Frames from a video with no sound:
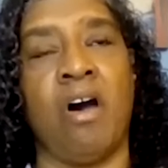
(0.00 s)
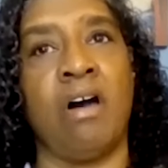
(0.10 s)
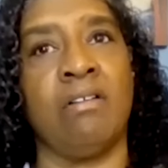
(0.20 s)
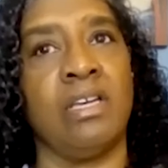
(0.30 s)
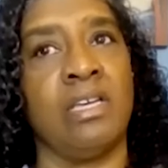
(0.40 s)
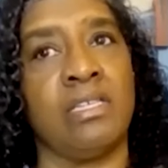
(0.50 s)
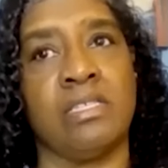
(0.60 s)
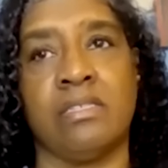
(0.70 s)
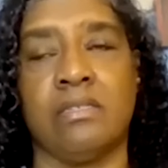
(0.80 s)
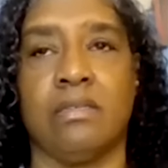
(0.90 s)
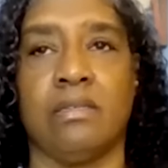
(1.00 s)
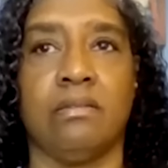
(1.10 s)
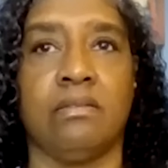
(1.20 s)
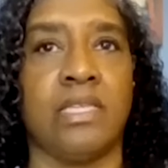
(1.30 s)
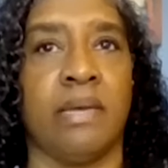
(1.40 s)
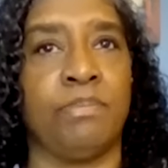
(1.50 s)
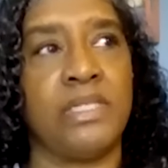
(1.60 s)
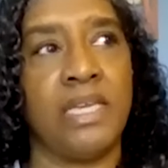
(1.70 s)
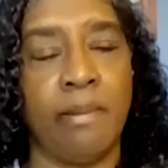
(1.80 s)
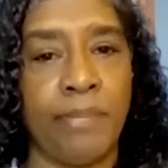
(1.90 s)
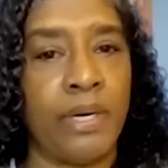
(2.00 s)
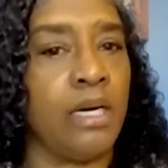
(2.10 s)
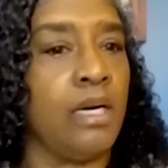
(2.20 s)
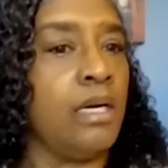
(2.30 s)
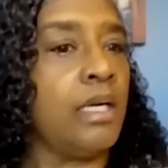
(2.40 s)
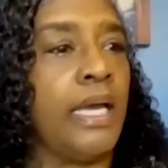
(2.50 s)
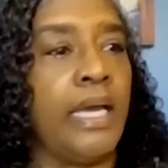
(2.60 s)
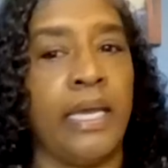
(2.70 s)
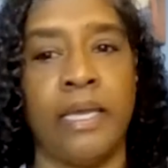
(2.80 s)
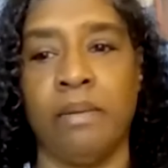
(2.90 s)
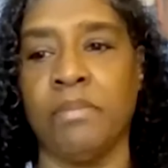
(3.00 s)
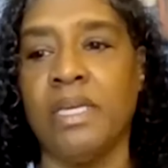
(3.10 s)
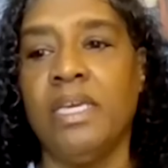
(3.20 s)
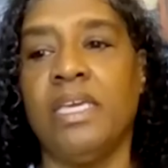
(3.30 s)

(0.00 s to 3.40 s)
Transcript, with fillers: August, September came,